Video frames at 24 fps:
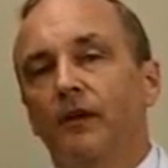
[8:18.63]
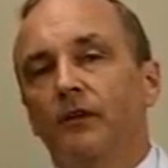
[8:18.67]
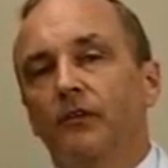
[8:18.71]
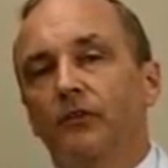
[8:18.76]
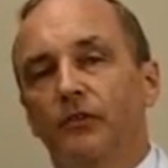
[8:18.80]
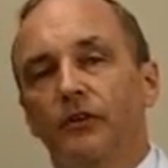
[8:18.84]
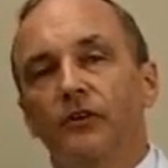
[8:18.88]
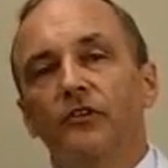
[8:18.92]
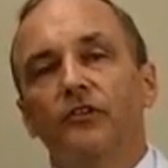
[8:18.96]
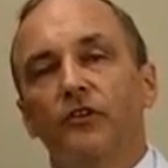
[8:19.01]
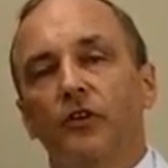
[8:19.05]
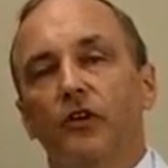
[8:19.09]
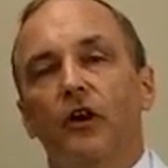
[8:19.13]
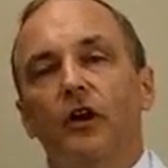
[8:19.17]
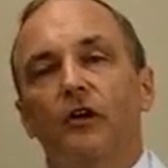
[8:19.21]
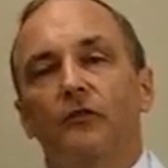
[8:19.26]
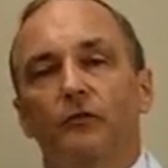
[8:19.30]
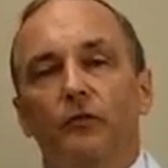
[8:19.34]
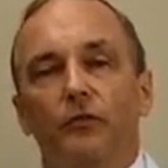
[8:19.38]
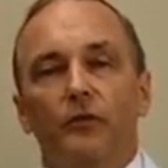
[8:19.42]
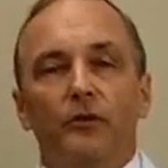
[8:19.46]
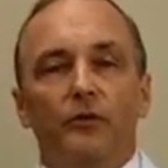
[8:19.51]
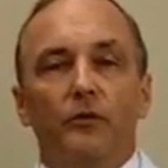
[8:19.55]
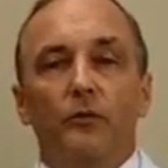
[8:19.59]
So let's start
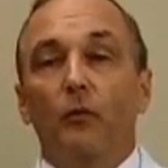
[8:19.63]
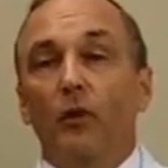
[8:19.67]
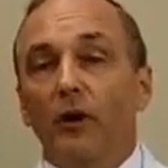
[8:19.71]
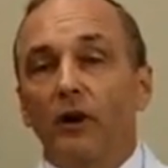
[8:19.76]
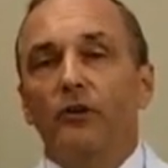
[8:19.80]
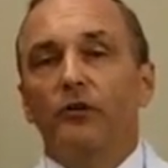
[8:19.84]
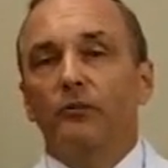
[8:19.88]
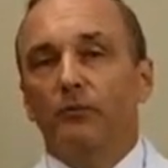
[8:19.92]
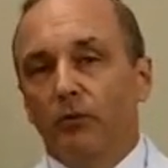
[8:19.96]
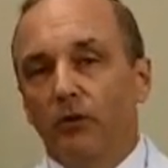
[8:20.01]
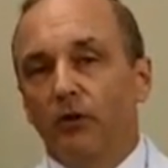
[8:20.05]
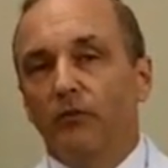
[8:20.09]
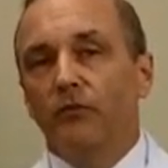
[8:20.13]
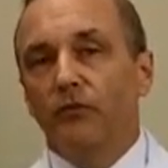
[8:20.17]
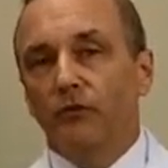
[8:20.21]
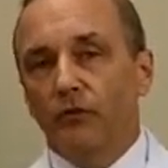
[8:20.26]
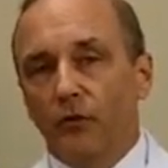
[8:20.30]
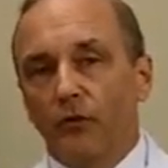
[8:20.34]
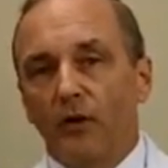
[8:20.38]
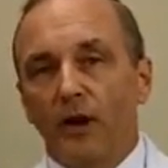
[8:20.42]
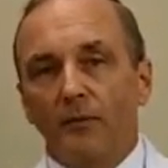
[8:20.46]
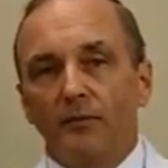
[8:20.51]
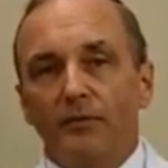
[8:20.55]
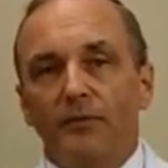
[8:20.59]
off with what is
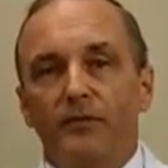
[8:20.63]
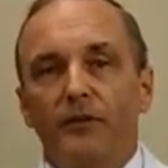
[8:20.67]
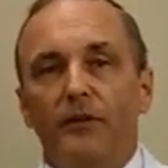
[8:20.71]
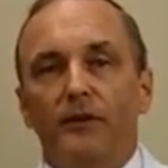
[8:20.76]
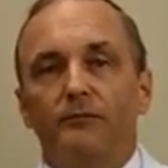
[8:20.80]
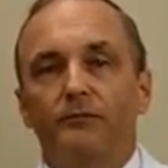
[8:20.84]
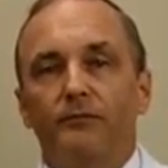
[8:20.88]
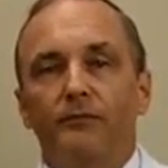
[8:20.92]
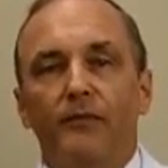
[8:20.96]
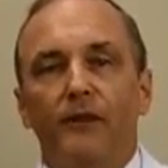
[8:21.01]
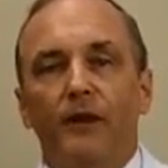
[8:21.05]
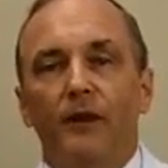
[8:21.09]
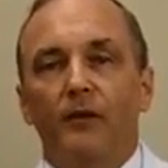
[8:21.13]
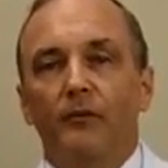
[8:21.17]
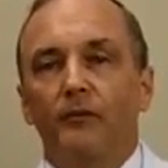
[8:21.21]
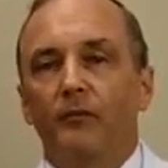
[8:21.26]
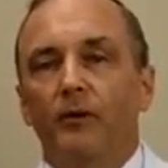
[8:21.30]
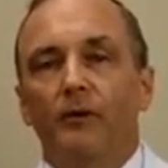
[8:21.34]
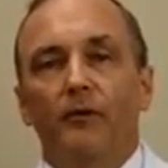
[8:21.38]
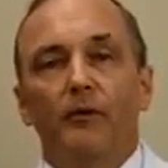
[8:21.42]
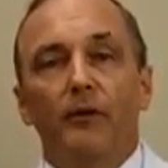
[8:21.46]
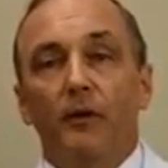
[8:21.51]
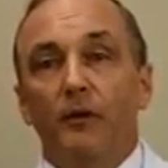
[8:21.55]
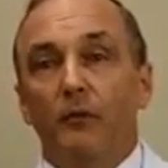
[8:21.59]
peripheral neuropathy.
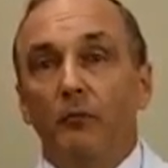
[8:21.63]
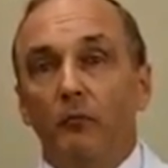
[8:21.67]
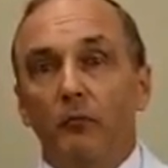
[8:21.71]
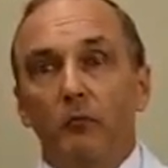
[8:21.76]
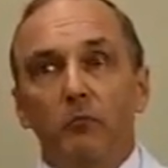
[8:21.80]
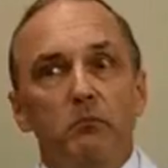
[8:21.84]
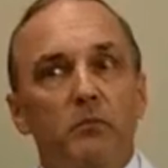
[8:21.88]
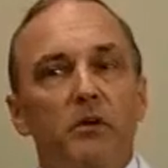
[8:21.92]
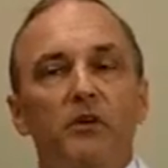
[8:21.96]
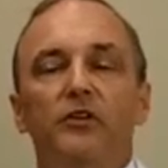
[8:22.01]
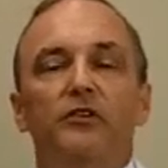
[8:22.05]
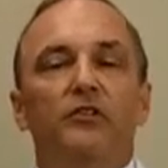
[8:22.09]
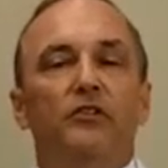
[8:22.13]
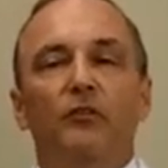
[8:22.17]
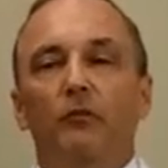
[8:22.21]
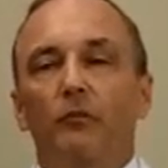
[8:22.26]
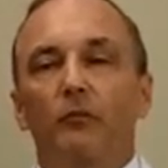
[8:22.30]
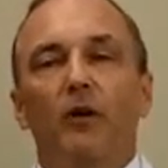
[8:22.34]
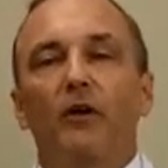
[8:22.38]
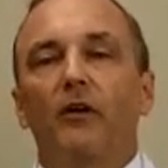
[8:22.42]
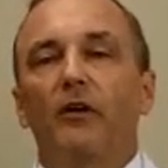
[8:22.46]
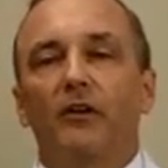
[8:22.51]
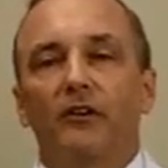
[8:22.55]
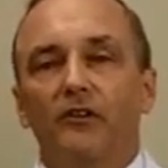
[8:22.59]
Well, millions of
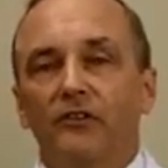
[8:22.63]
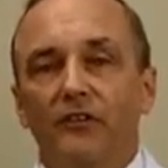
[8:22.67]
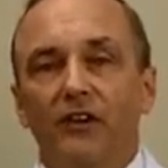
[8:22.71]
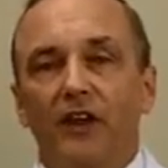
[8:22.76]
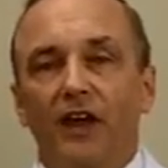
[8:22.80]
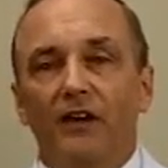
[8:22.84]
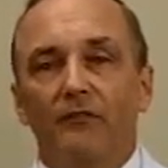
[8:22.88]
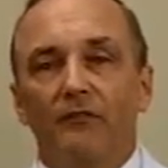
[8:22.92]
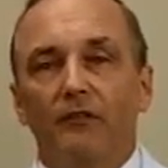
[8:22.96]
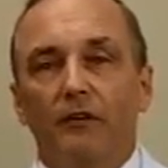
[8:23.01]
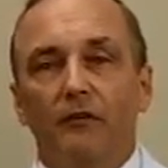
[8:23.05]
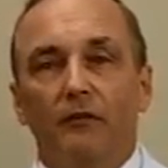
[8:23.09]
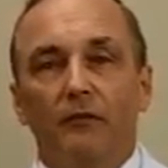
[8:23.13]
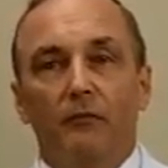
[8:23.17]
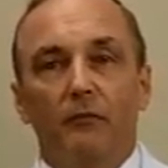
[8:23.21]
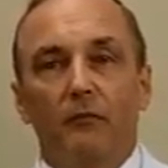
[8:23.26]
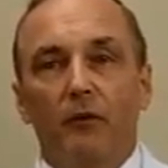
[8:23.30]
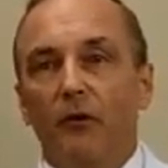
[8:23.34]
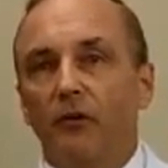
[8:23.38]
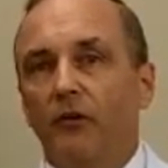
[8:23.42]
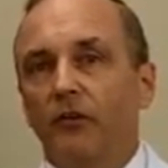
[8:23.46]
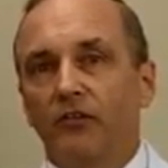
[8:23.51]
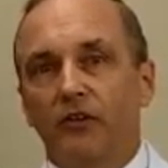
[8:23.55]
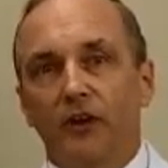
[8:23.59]
Americans have it.
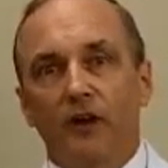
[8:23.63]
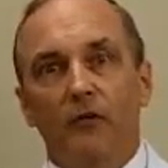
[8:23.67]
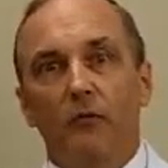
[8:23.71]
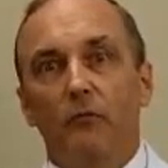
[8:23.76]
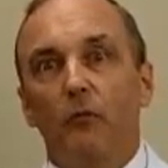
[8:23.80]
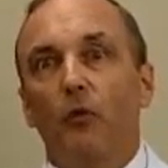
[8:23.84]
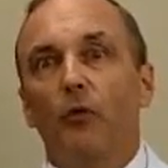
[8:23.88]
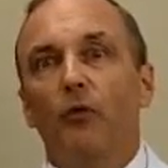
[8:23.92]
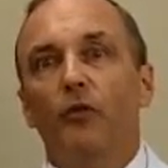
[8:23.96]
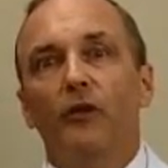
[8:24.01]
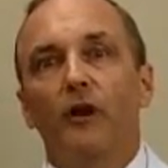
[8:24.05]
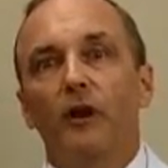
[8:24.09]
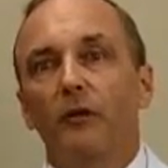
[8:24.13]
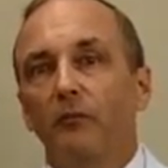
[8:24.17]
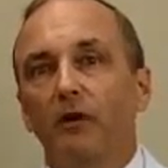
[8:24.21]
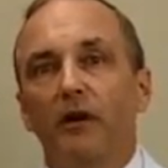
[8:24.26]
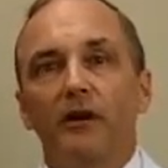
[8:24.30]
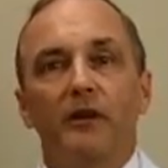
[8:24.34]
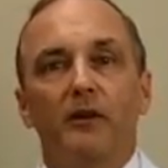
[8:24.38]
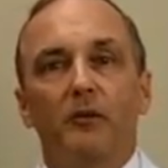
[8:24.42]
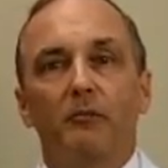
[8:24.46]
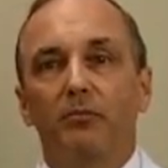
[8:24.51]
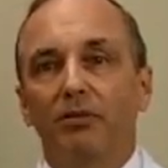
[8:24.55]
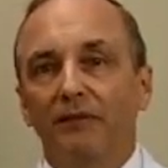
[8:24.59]
Americans have it more than
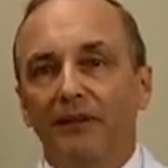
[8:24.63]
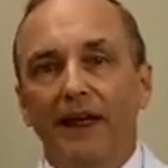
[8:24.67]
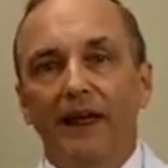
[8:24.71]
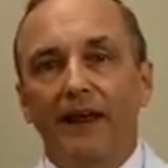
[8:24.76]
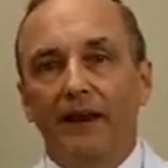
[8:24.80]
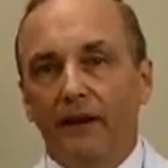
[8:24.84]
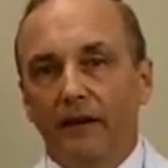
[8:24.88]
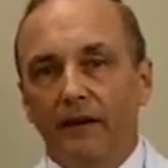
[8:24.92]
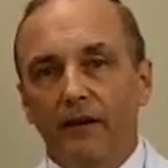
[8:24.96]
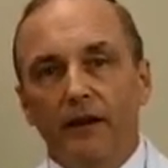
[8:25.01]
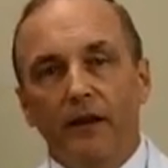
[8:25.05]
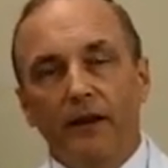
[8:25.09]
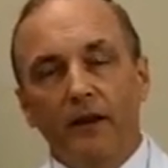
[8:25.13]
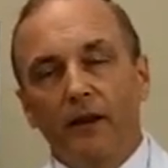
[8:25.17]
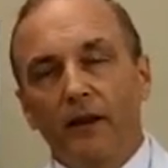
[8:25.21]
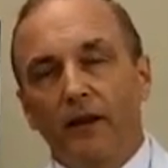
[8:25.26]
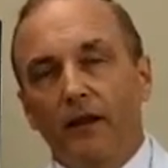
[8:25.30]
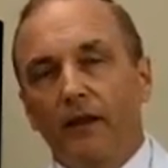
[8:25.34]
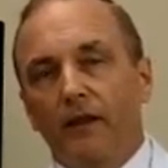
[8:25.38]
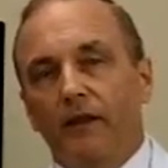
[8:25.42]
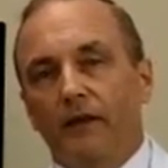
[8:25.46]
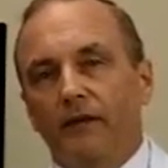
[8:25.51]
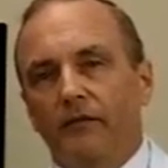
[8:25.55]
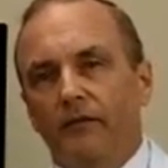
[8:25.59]
anybody on the planet.
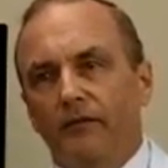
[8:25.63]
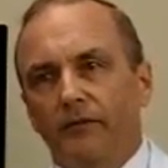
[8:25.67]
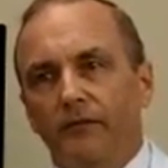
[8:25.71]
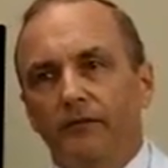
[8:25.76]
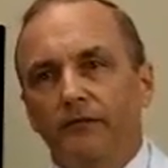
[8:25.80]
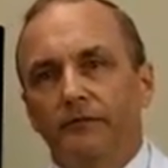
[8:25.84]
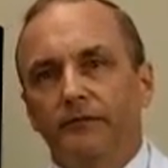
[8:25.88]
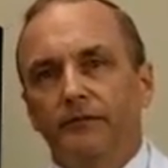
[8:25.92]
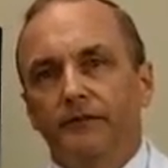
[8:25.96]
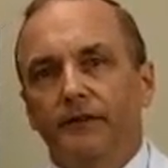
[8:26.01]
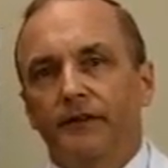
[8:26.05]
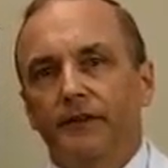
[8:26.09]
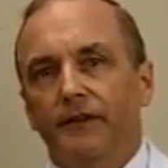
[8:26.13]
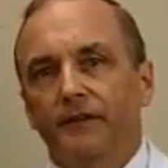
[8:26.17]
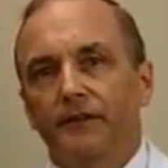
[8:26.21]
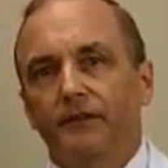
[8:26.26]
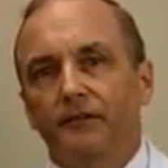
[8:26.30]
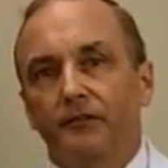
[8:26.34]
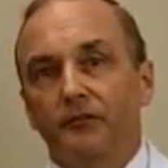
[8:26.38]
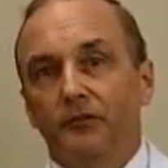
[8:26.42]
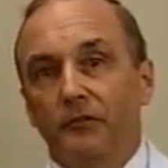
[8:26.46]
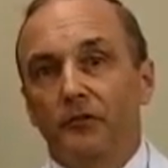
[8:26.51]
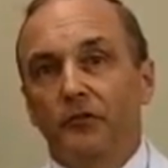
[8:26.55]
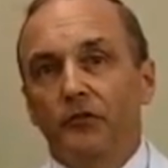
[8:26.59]

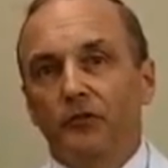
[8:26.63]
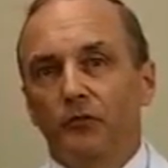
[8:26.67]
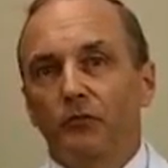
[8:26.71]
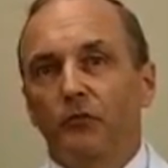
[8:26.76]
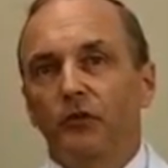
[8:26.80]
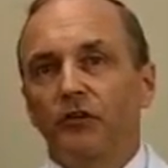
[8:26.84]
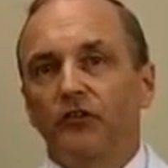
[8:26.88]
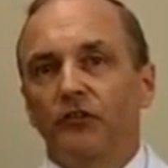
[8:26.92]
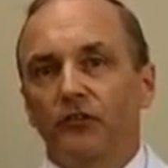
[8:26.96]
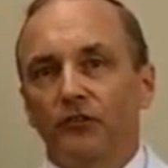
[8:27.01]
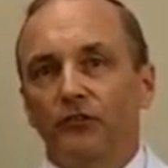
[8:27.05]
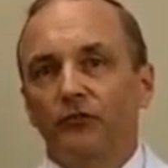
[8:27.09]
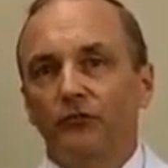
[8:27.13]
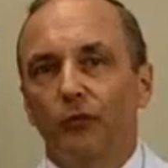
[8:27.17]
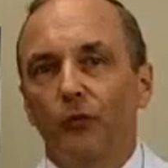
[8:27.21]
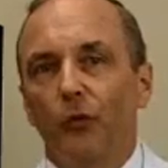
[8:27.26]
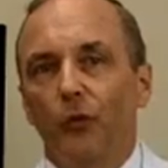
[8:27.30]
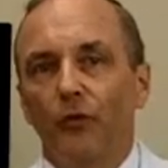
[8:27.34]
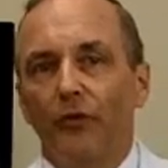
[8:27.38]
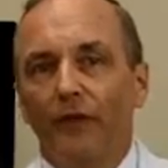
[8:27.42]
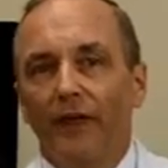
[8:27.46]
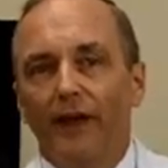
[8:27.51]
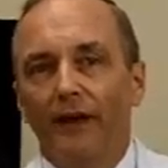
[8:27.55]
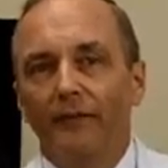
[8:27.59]
And there's reasons
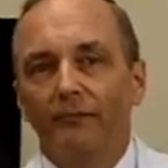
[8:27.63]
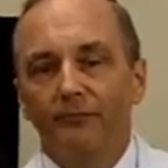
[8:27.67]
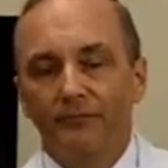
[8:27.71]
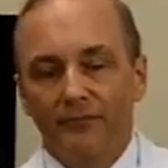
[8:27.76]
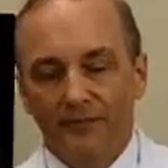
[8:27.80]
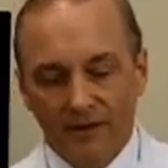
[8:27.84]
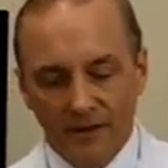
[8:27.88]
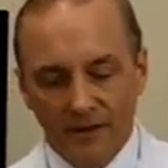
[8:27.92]
for that.